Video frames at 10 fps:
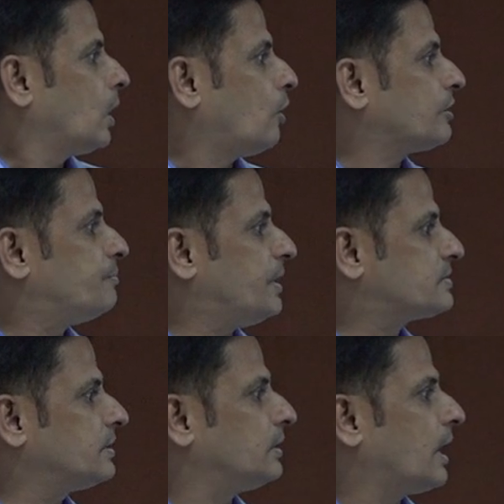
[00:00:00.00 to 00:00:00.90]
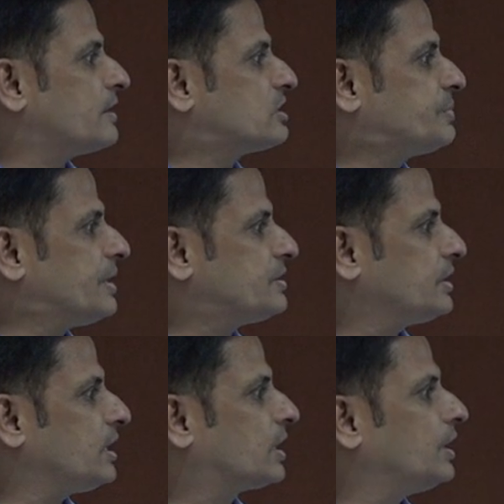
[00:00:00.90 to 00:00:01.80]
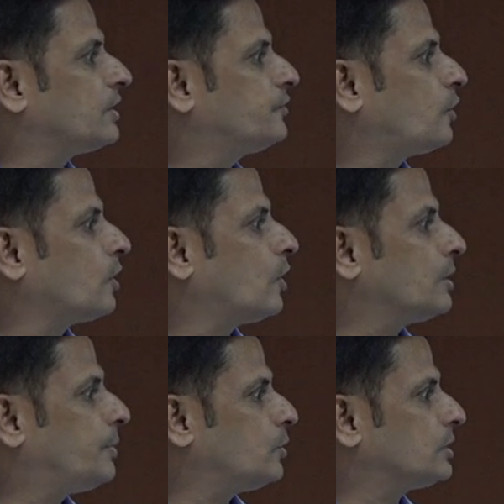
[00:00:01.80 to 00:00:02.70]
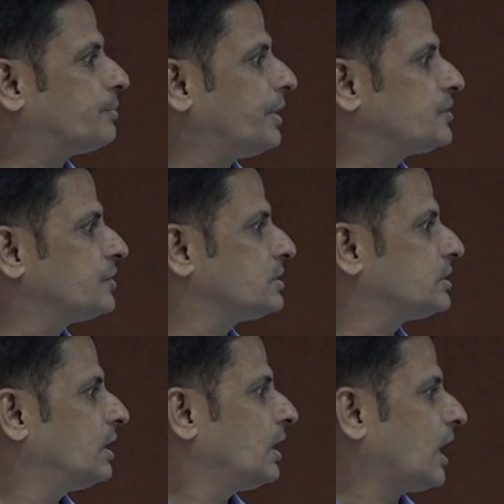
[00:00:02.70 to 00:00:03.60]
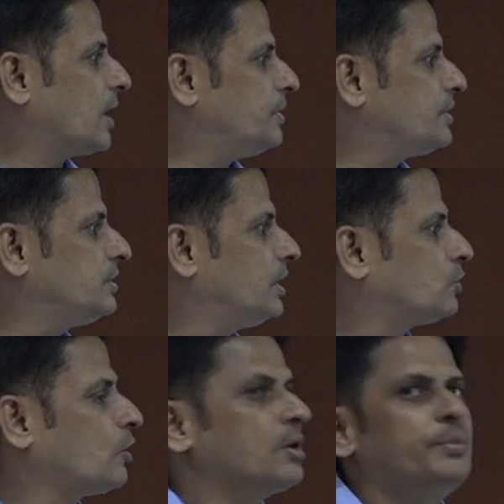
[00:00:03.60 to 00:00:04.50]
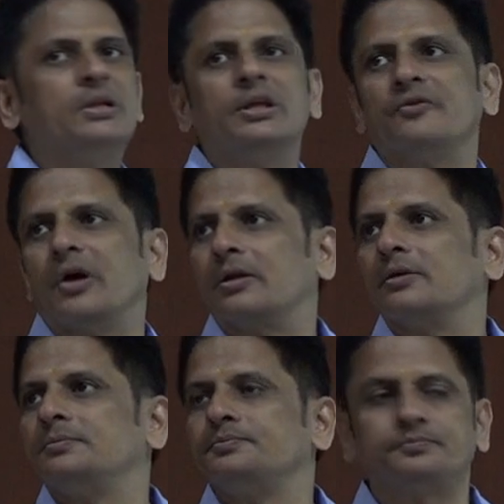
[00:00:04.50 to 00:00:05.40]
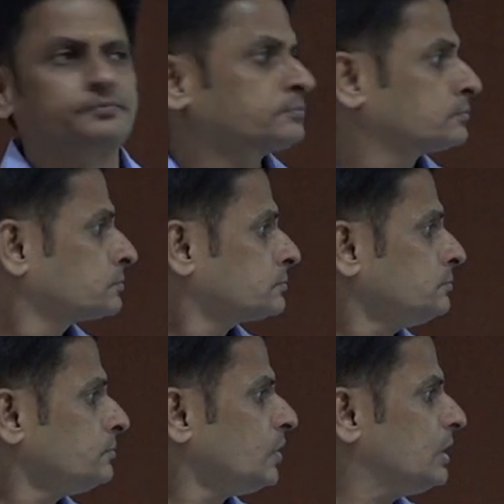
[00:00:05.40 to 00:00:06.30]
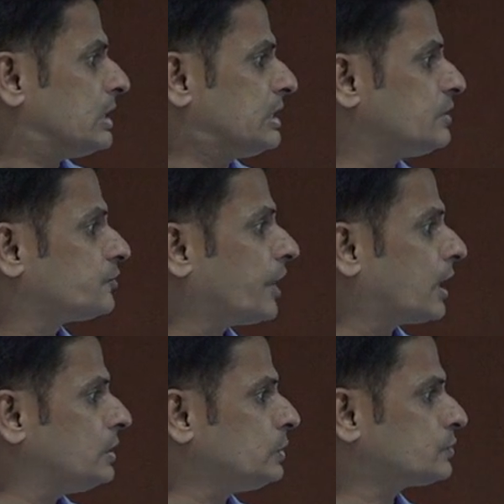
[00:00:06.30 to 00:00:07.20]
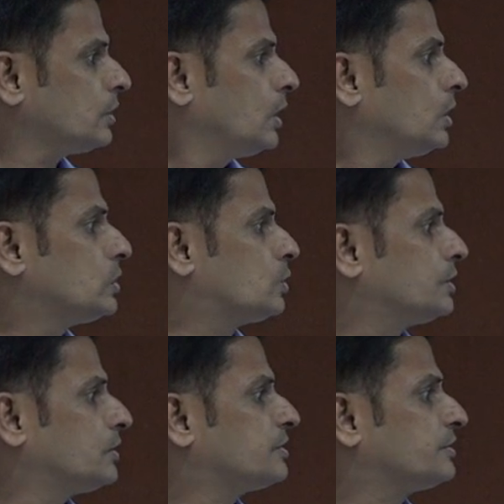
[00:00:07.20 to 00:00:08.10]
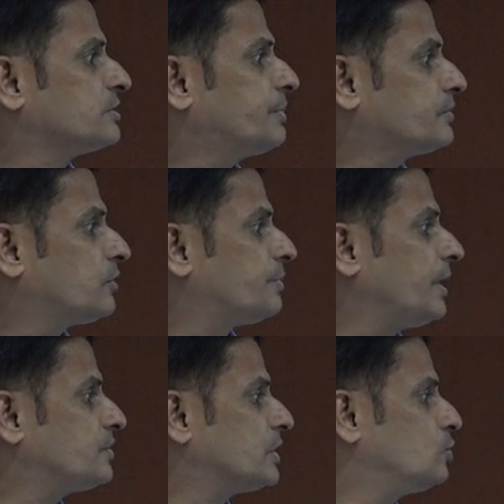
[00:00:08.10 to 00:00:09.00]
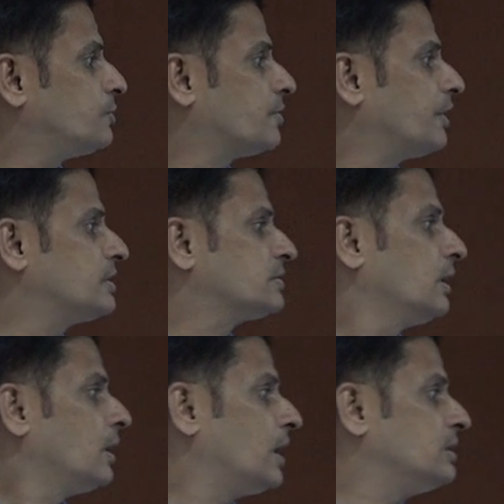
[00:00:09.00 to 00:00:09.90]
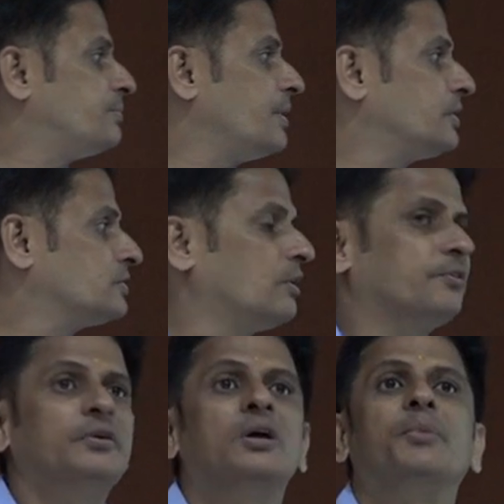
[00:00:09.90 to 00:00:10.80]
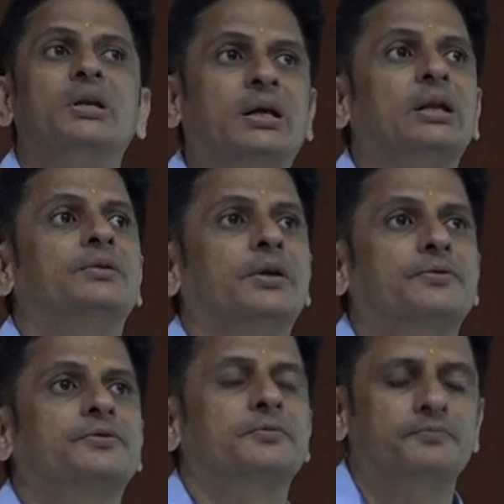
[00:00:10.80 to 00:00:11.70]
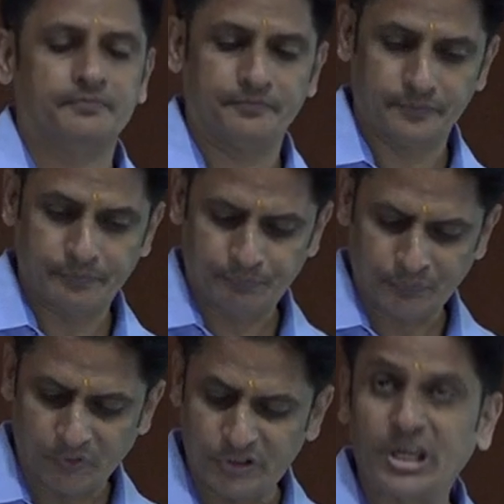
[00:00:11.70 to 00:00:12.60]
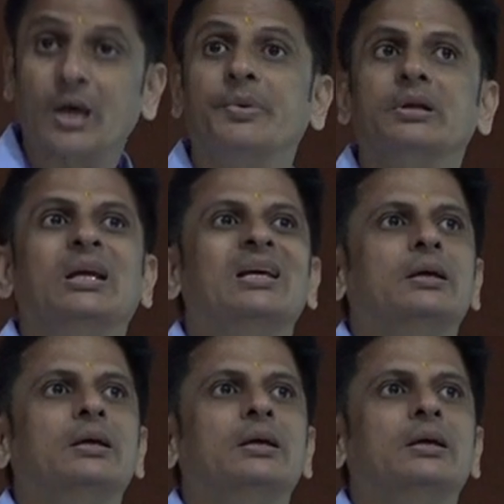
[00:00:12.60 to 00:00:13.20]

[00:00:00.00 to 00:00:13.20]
of medicine and specially care for or about a patient's ability and autonomy in their work. These values, together with respect for basic human rights, are the basis of medical ethics, which have been